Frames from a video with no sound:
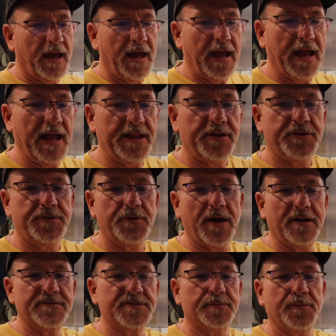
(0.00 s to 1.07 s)
and you do
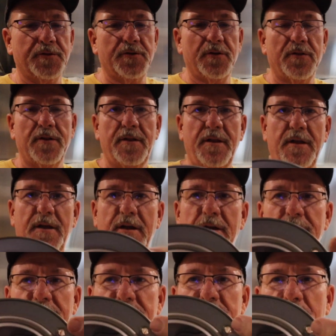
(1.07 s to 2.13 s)
have
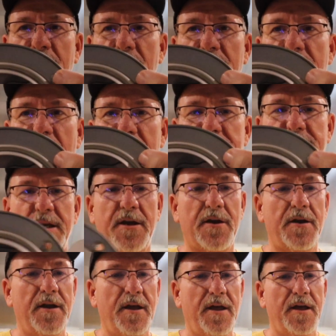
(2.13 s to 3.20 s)
there's some little nuts
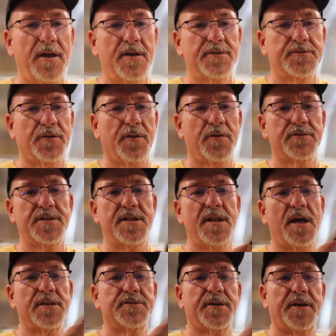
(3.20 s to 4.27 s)
here. So those
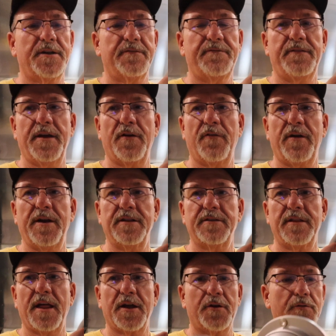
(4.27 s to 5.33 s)
nuts are going to fit right
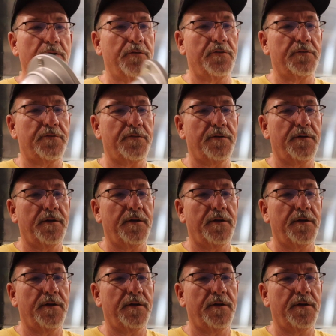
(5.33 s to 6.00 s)
into that groove.